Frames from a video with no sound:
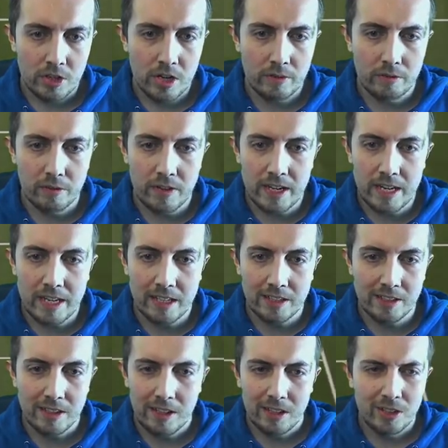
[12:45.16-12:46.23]
Félix.
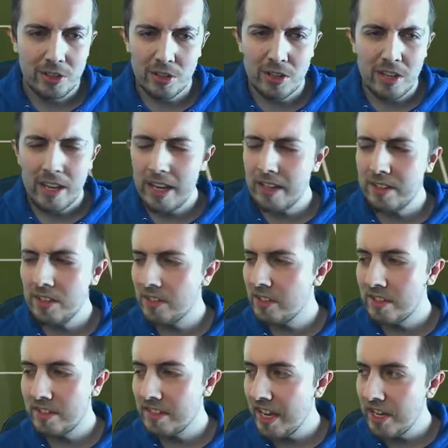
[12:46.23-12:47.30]
It's just
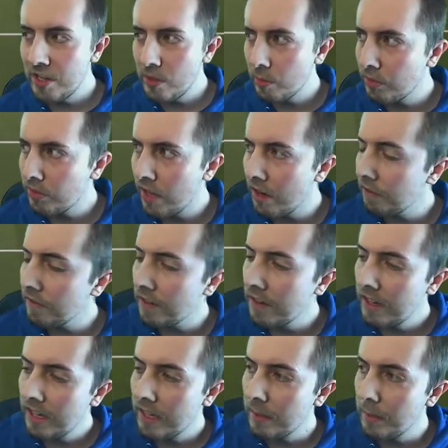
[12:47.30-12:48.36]
sensational stuff.
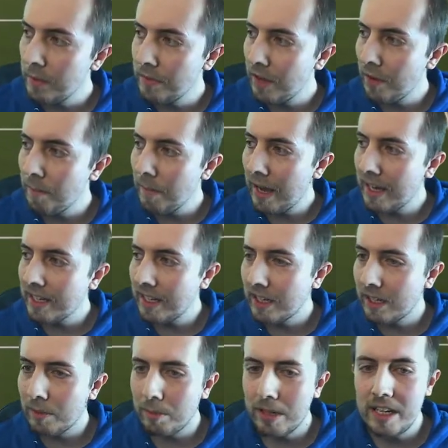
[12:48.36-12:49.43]
And then we've come back and
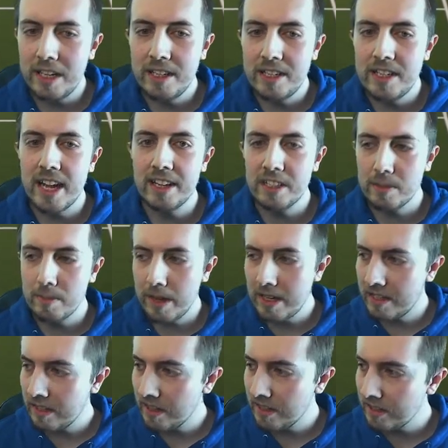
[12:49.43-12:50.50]
completely
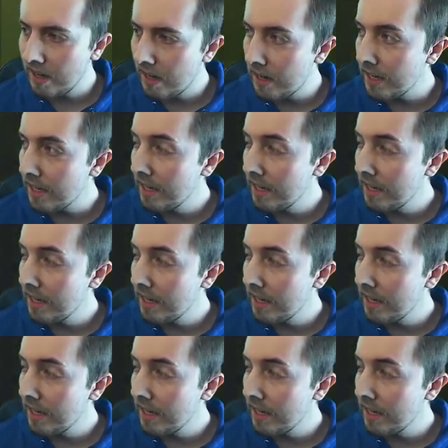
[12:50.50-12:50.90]
decimated this guy.